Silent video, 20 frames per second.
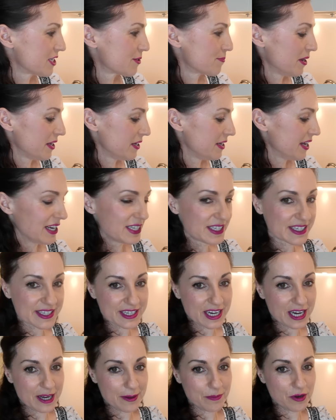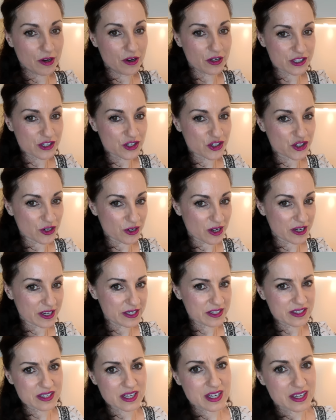is my nighttime hot
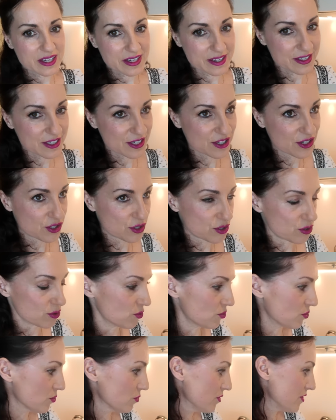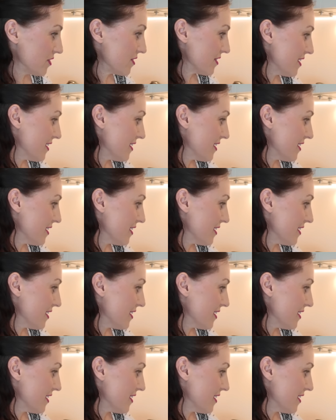chocolate. It is so good.